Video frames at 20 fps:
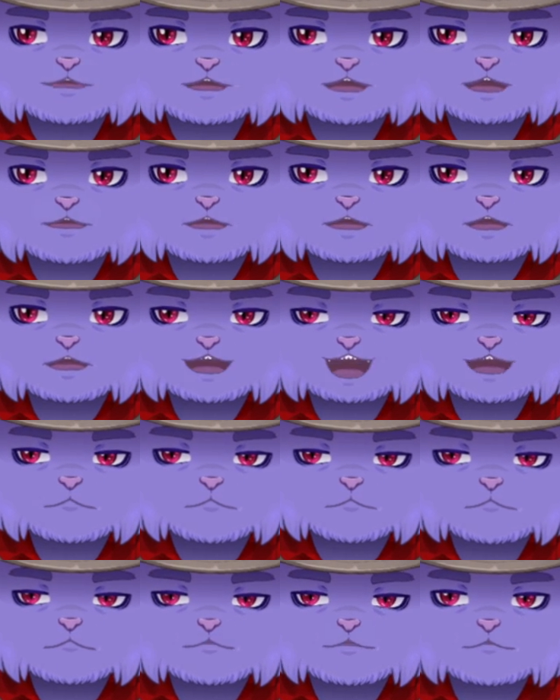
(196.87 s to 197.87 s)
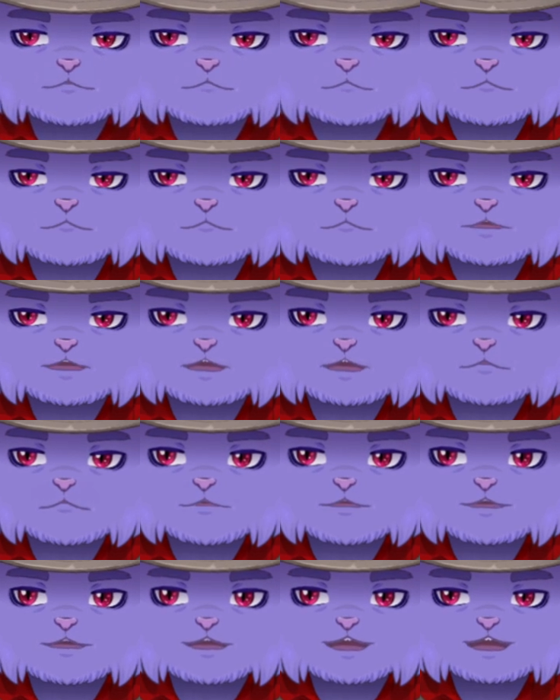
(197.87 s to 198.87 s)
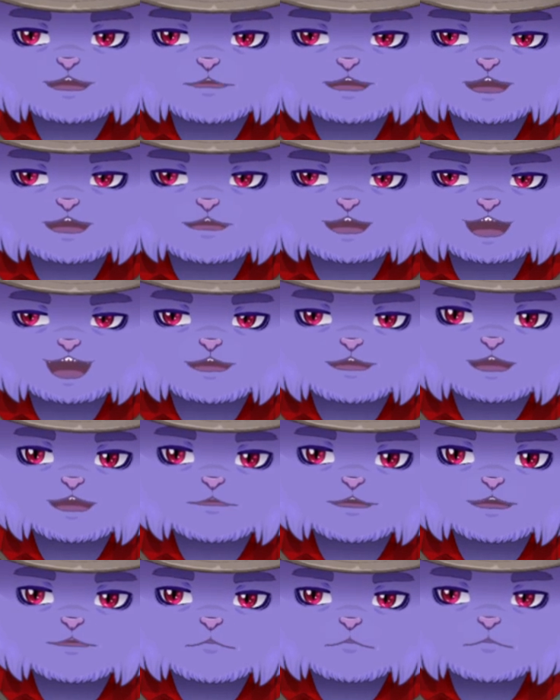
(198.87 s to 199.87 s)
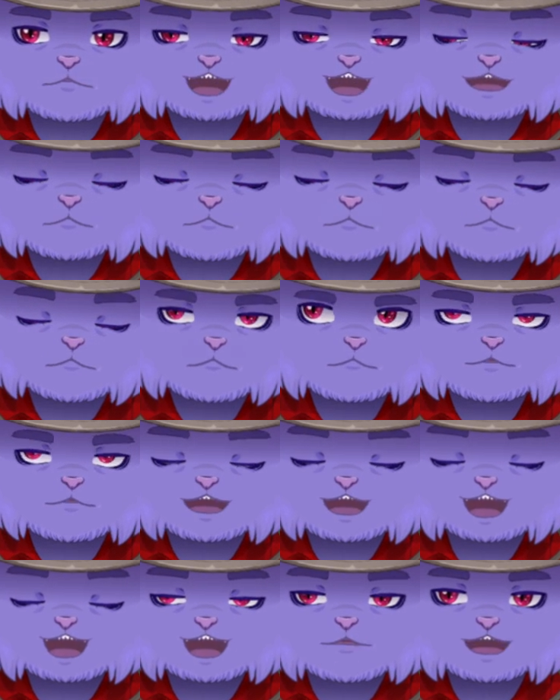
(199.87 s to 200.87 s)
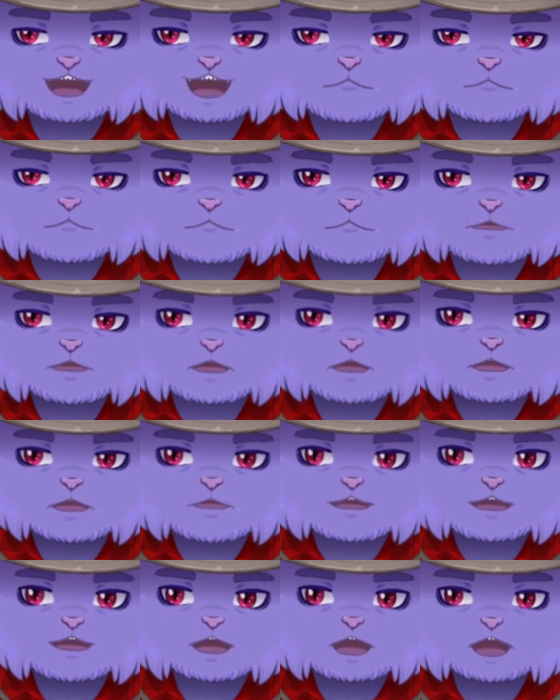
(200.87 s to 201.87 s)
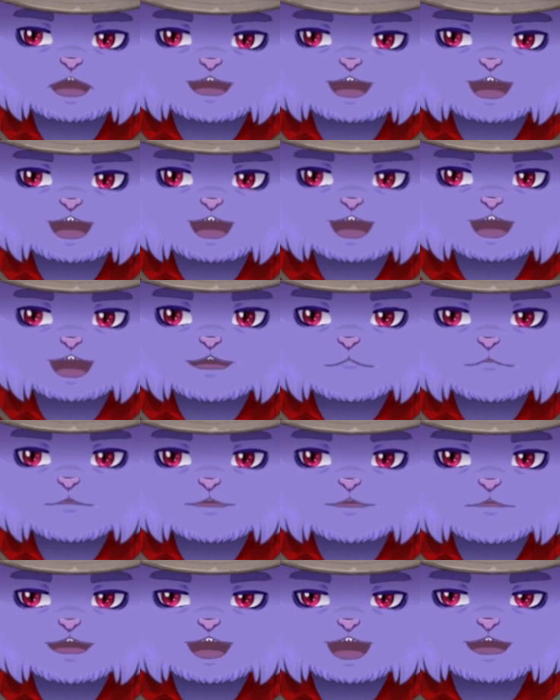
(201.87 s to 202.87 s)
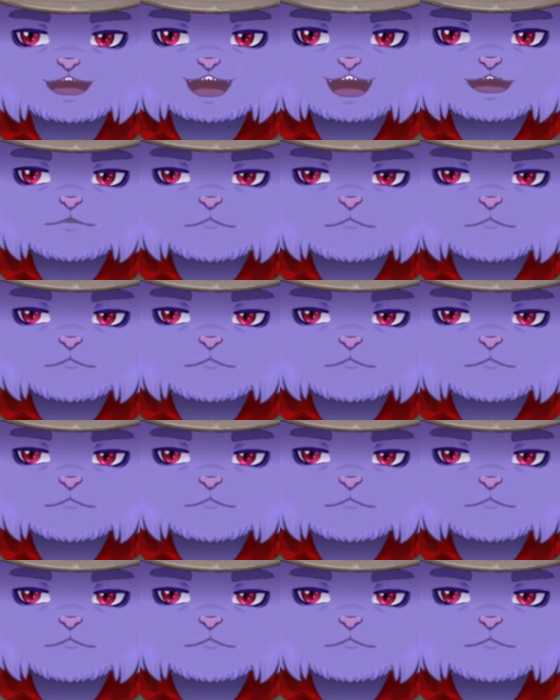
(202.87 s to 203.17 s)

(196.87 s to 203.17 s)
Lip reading: that just so happen to be monsters. And that's sort of a meme thing that took off on